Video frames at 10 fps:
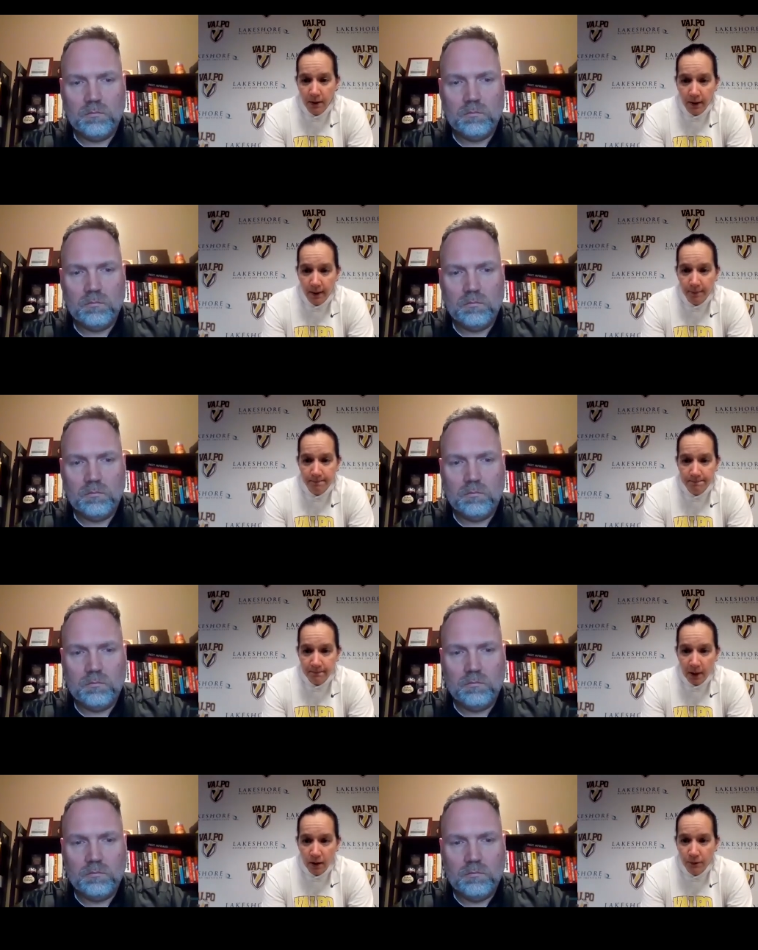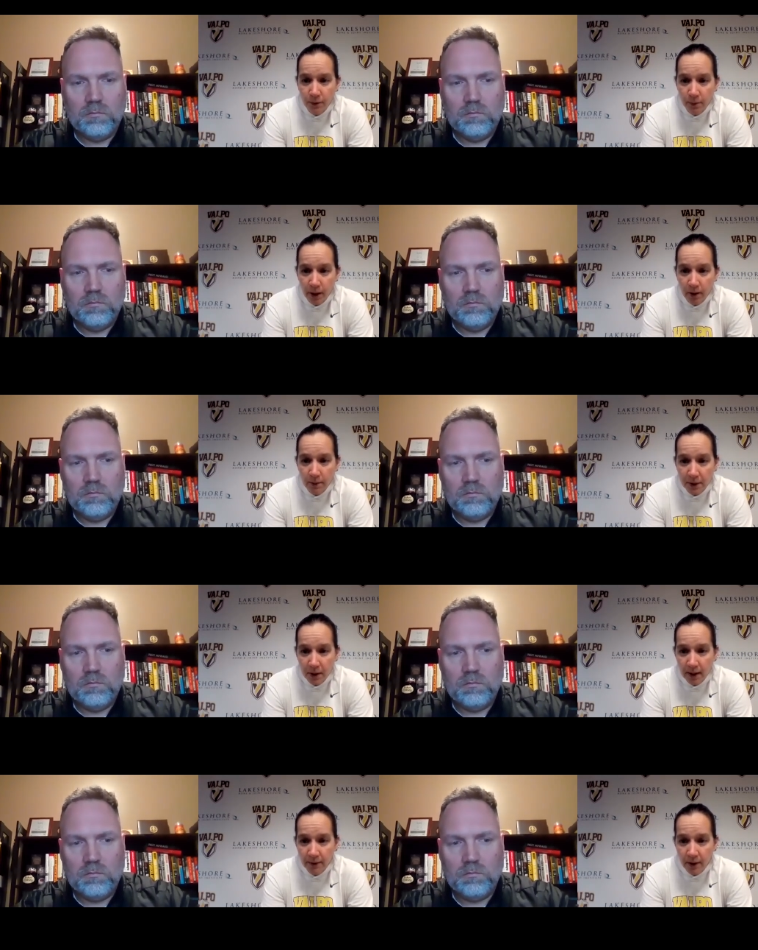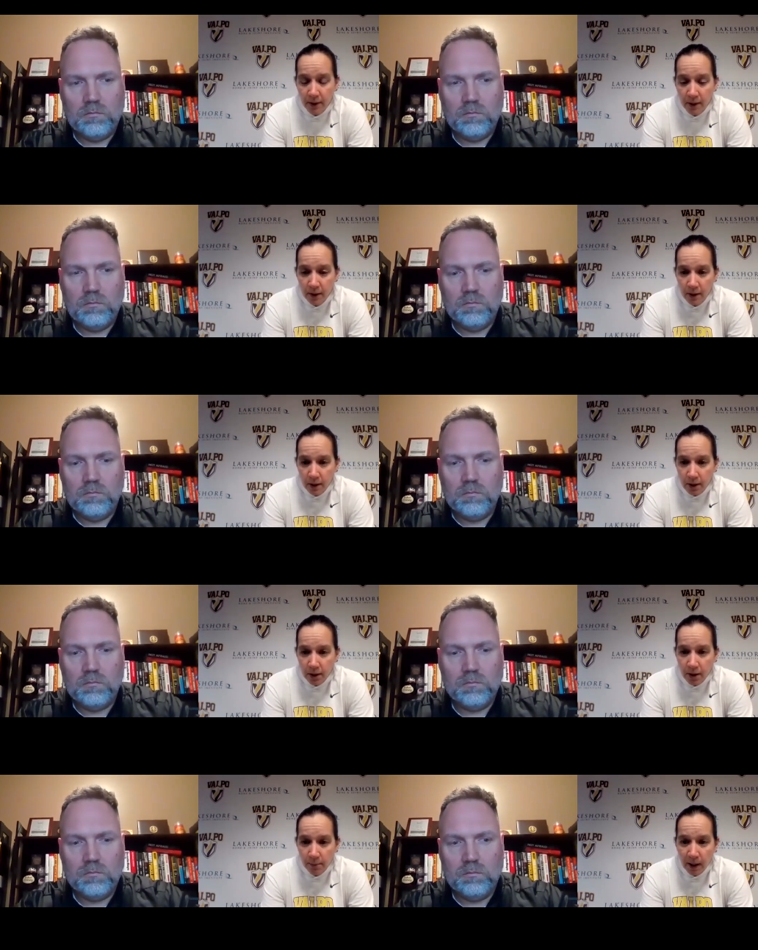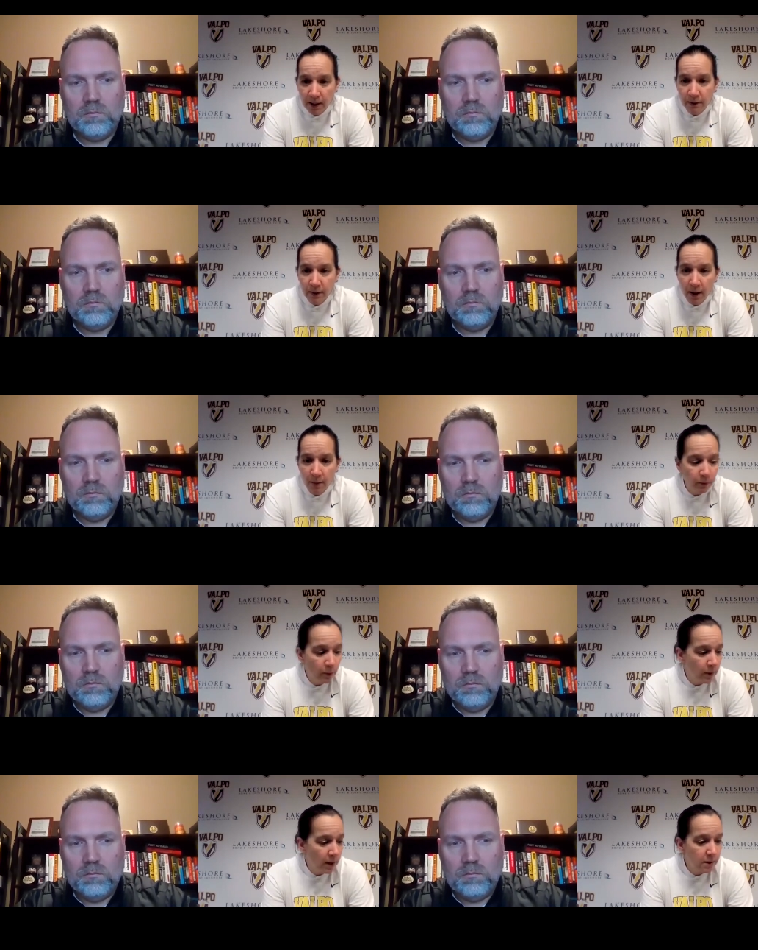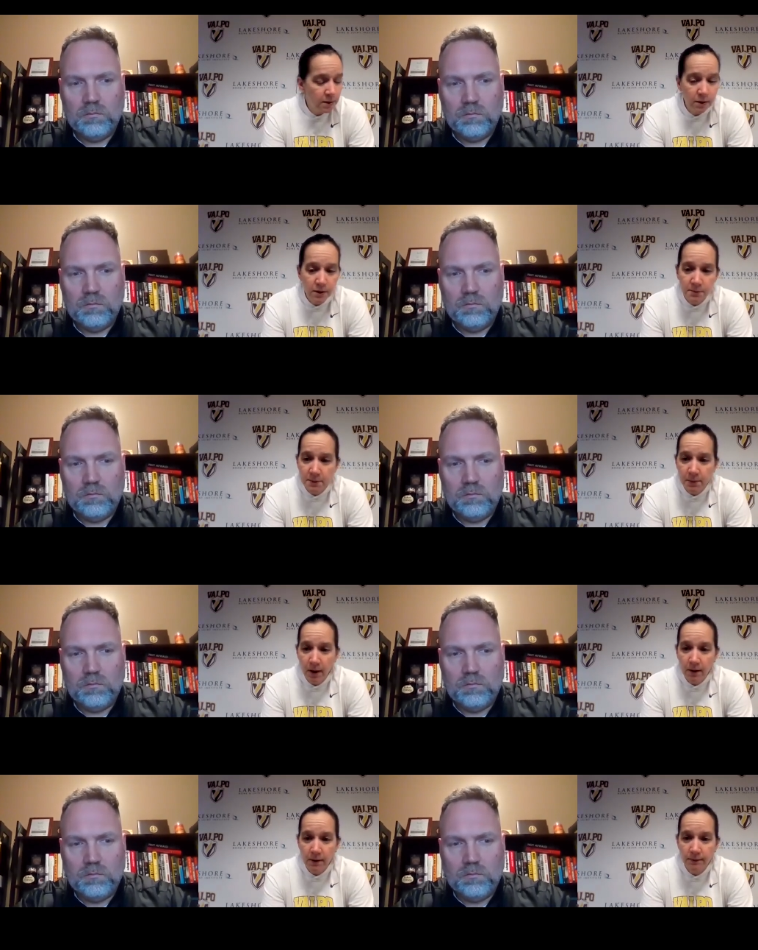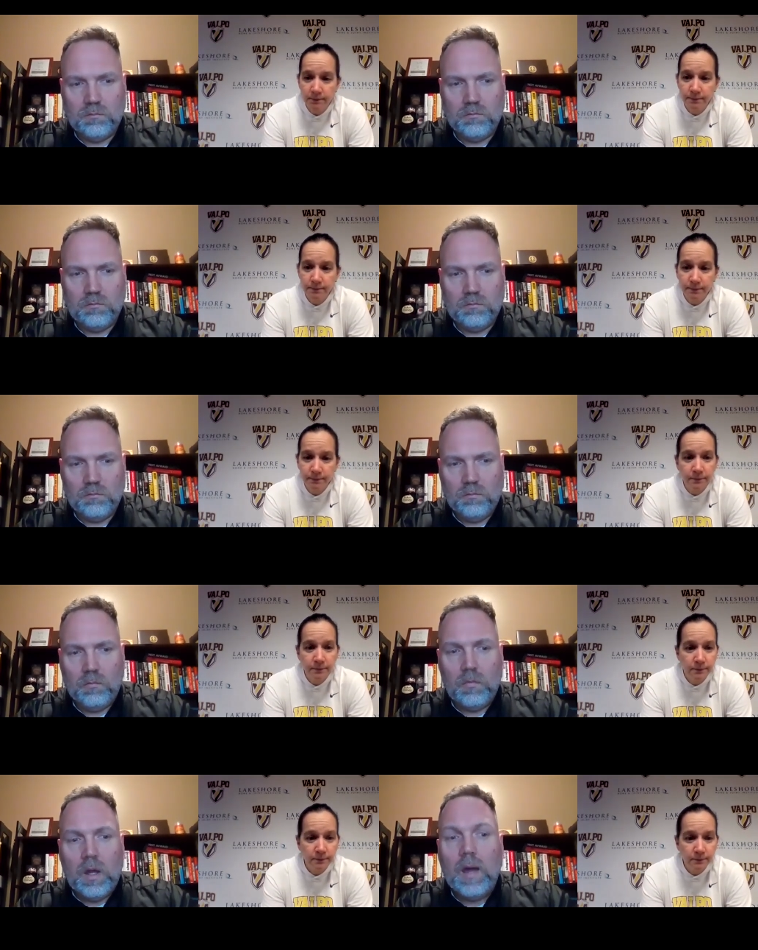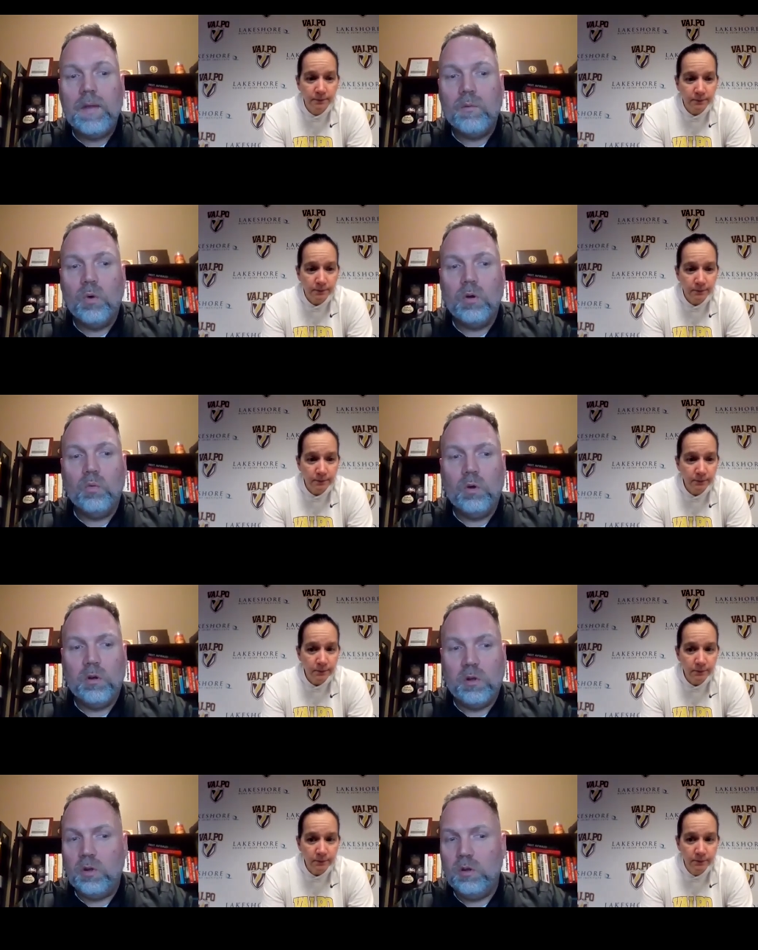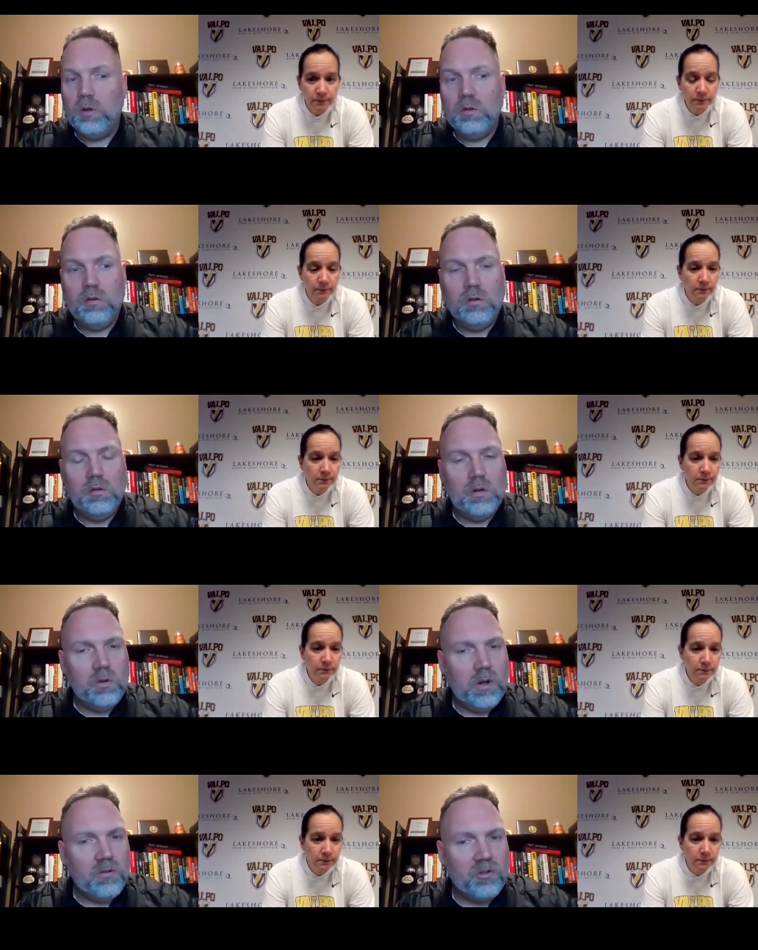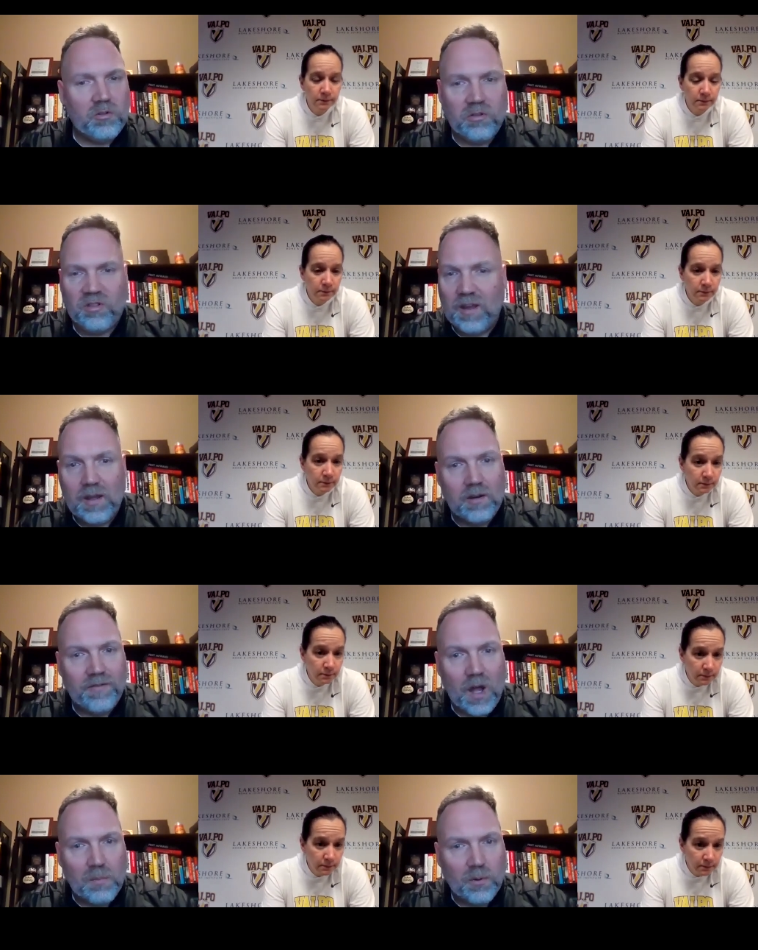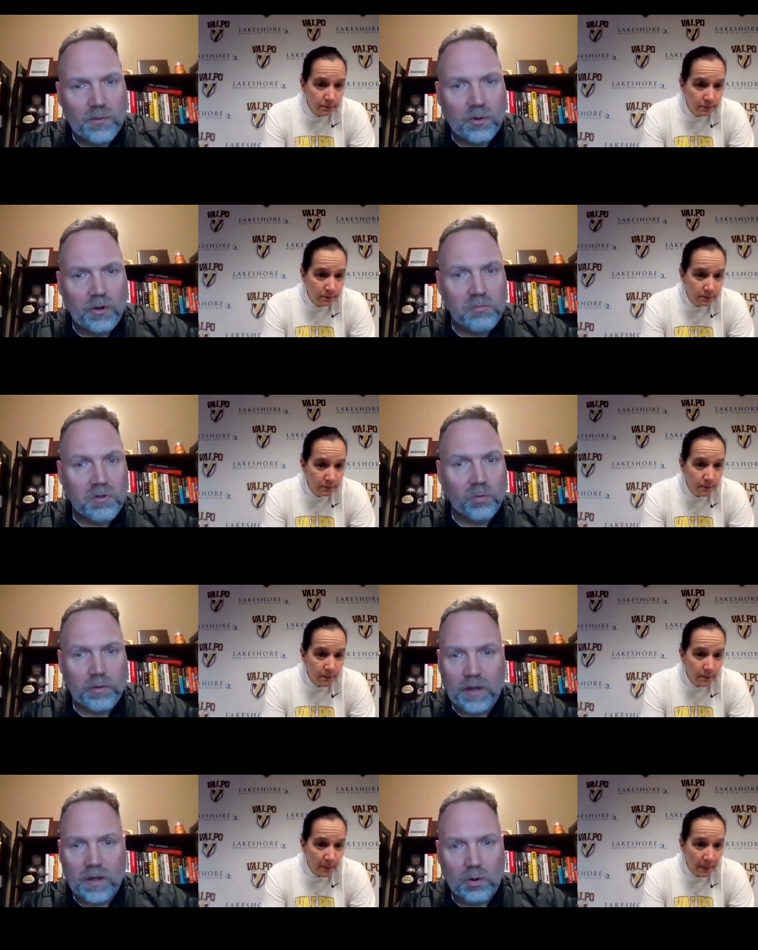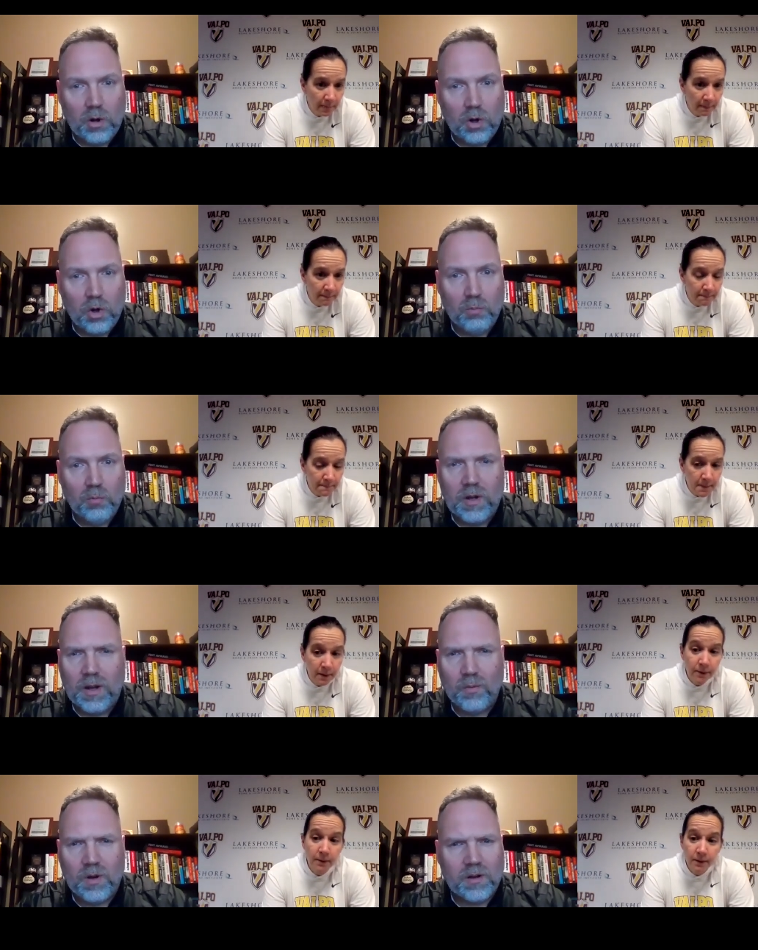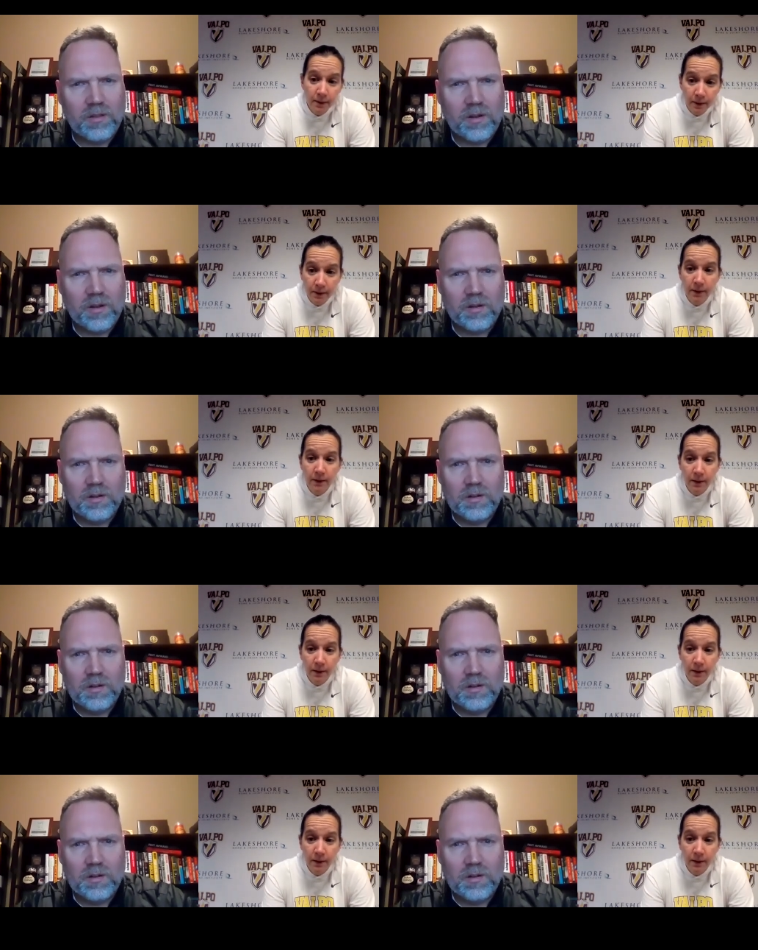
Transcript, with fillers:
Speaker 1: And um, hopefully we can go up there and have a, a good competitive game before we head into Christmas break.
Speaker 2: And then what were you, are you guys staying in Valpo for Christmas? Will they go home? What, what are the,